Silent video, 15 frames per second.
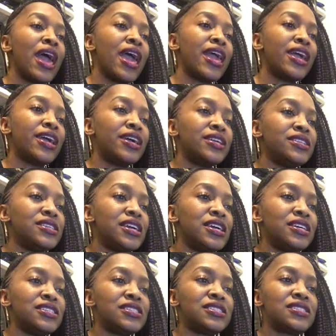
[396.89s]
And
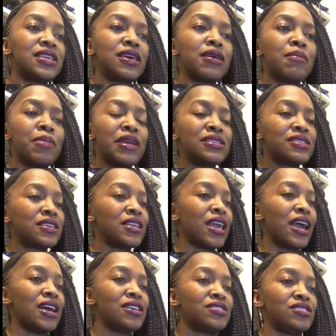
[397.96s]
it's basically
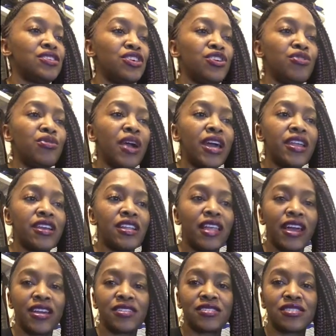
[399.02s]
has you at a
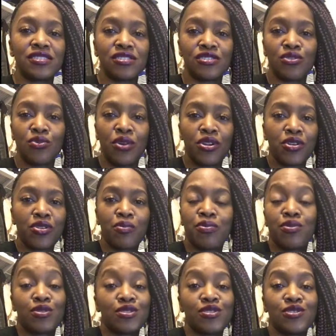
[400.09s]
glance. So what are the
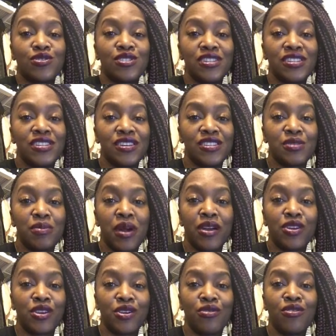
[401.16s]
personal details
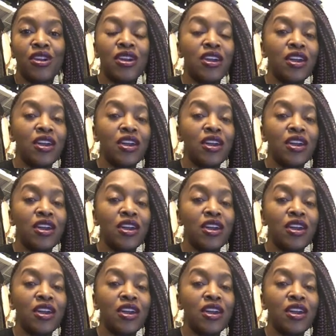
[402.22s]
about you?